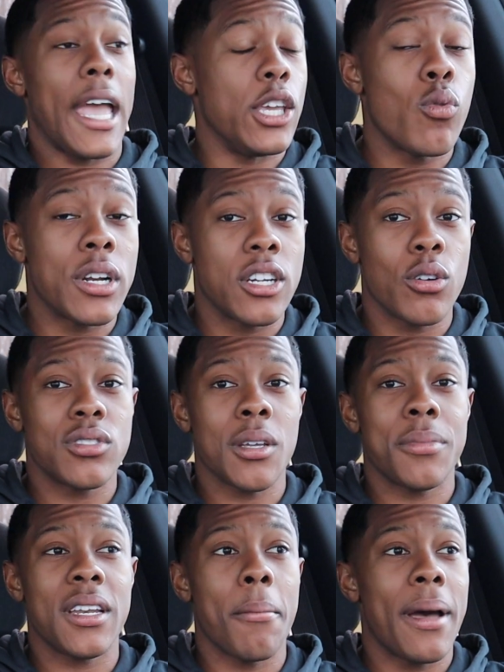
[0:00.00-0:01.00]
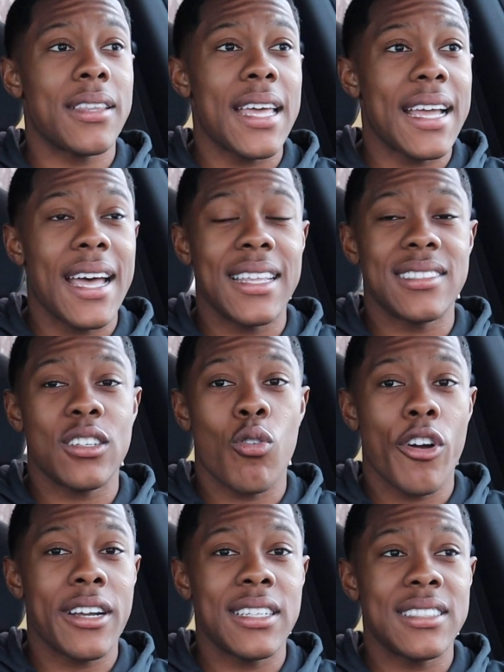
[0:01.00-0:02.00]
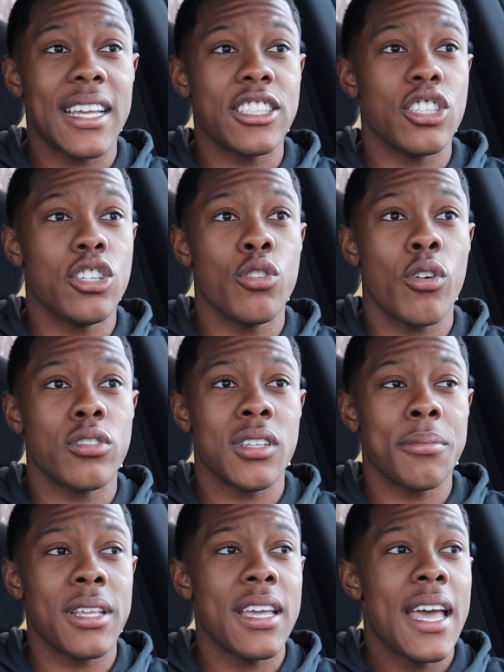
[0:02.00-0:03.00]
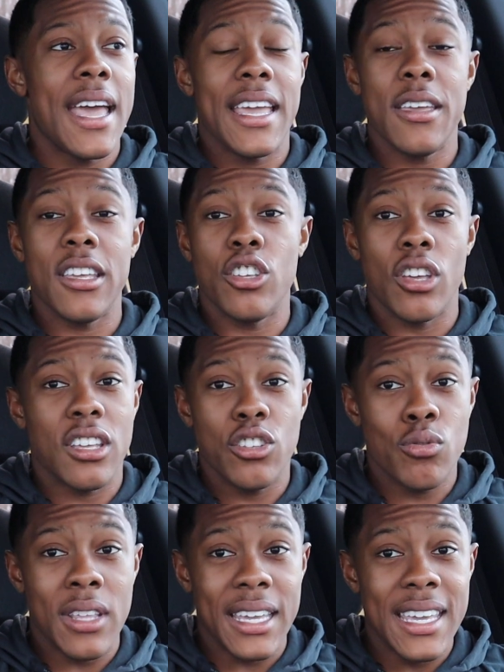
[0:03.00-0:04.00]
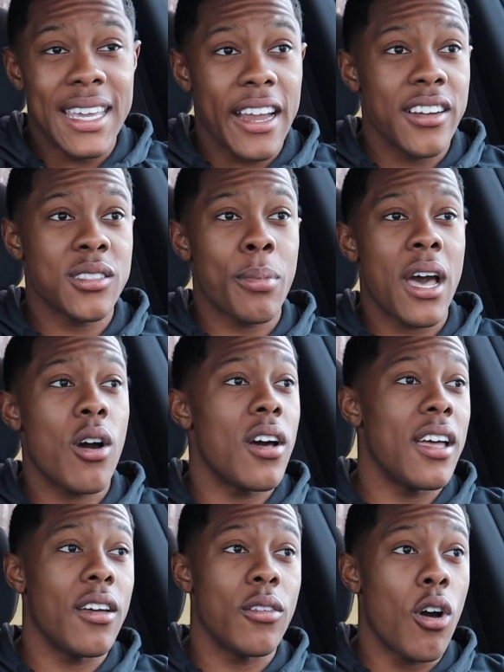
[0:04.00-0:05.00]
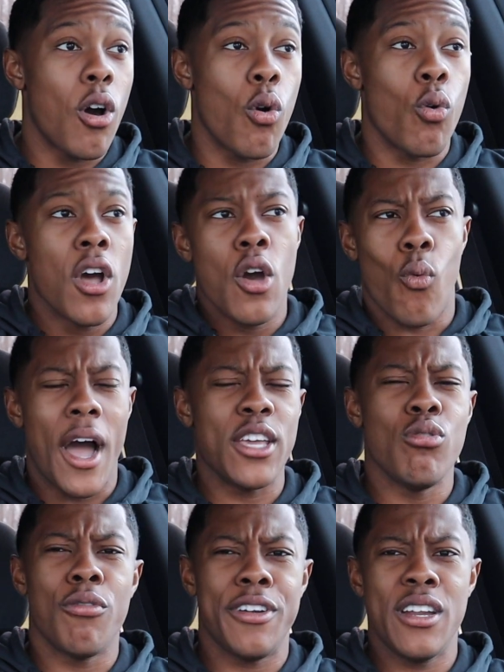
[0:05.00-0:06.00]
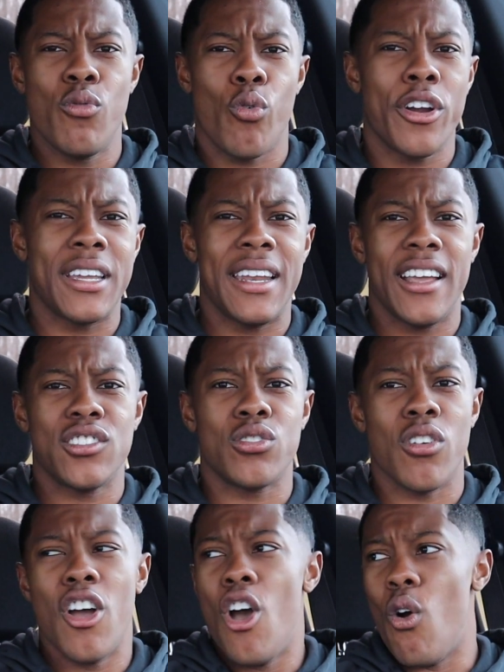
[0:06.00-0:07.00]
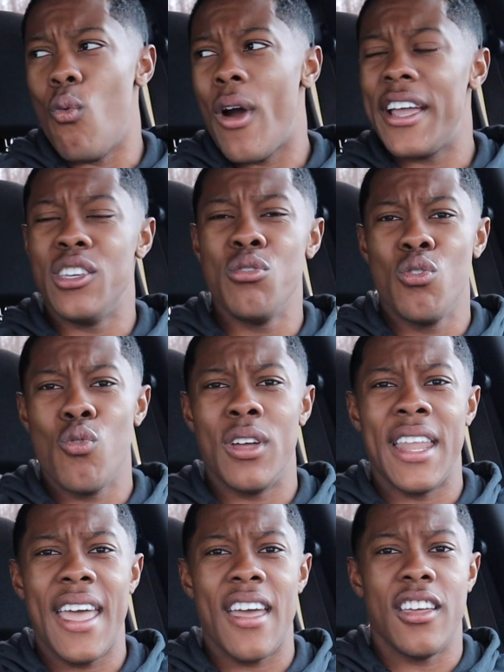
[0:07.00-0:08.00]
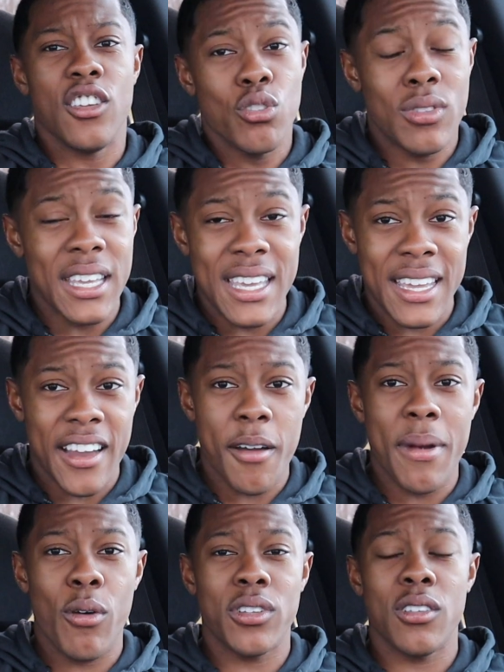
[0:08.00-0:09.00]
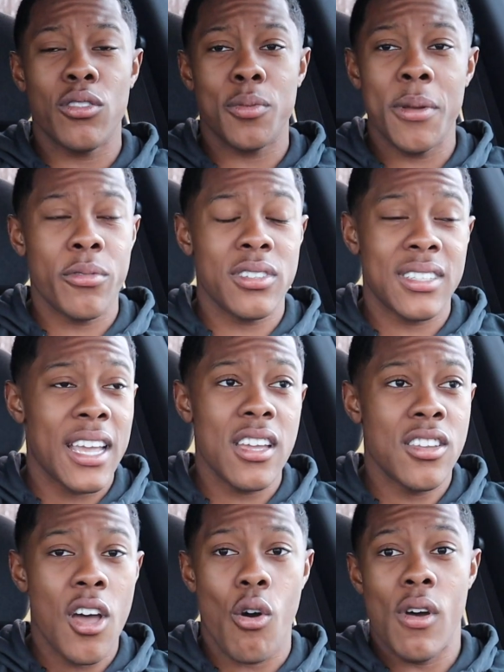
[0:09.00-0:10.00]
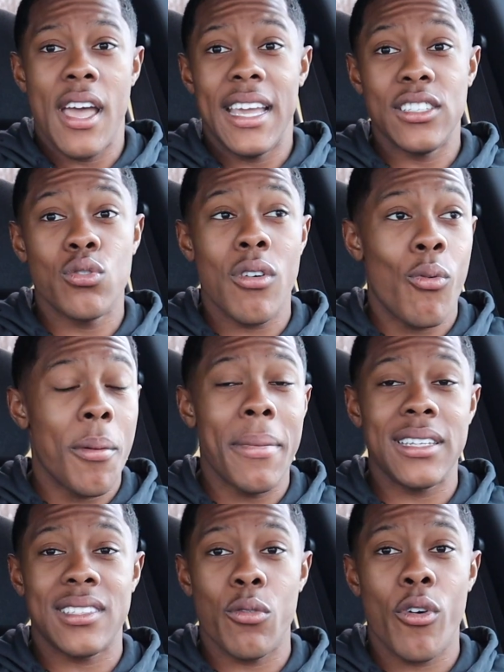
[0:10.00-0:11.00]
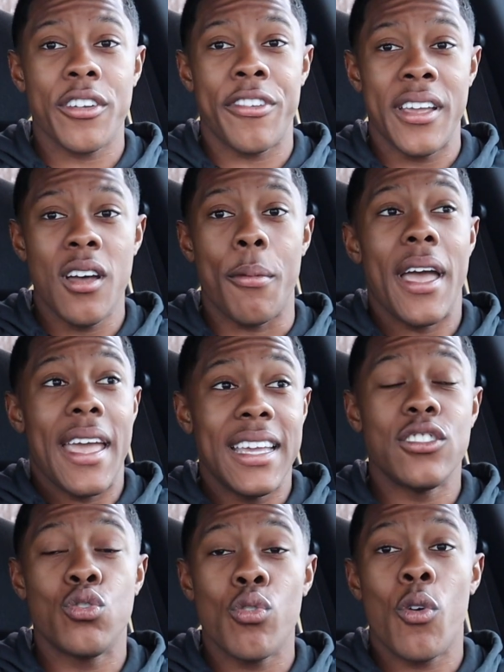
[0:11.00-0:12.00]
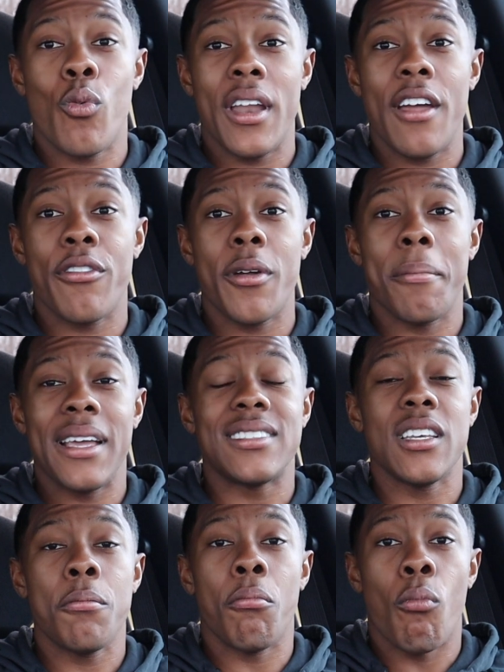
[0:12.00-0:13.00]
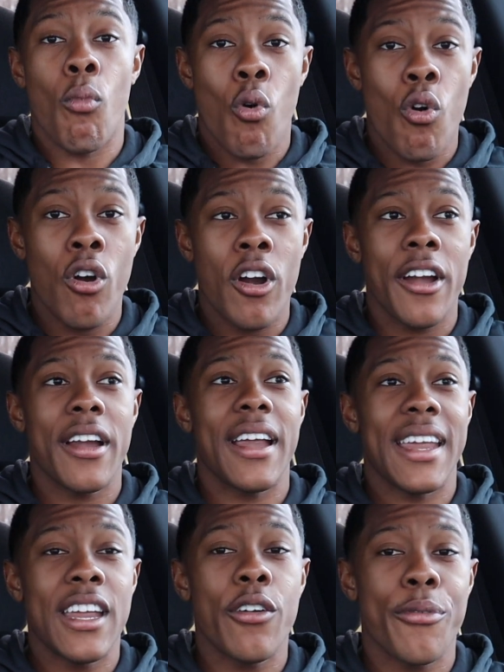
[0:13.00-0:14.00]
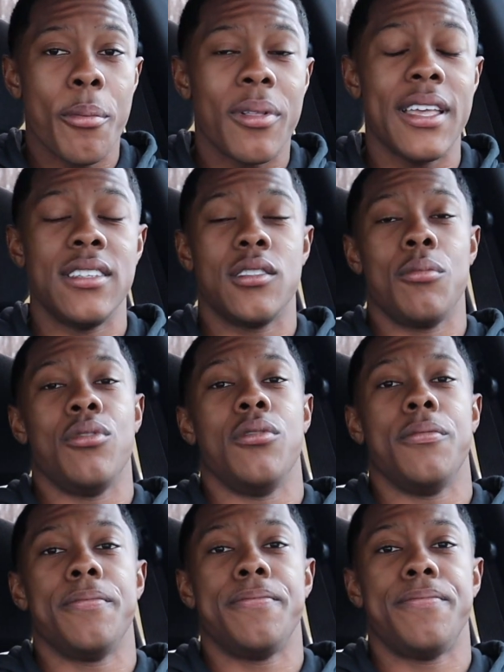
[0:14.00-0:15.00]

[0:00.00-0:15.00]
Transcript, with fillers: And you want to know something about that guy that's in the organization? You know something? He you think he cares about oh, why are you over here working extra? Or why are you doing that? You think he care about what those people are saying? No, he's doing what makes it work for him. He's doing whatever makes him more irreplaceable.